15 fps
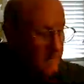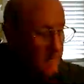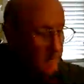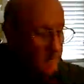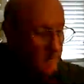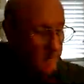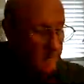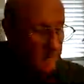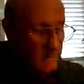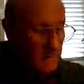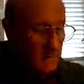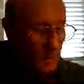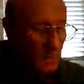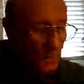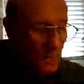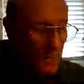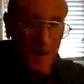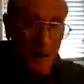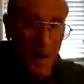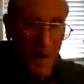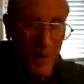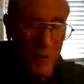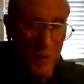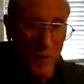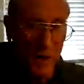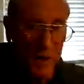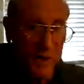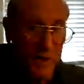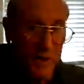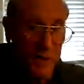So our
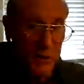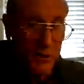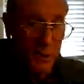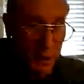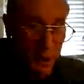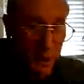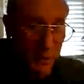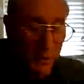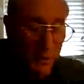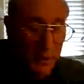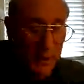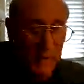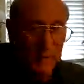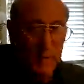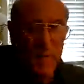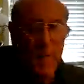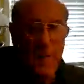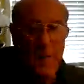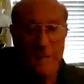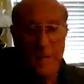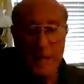neurons can generate and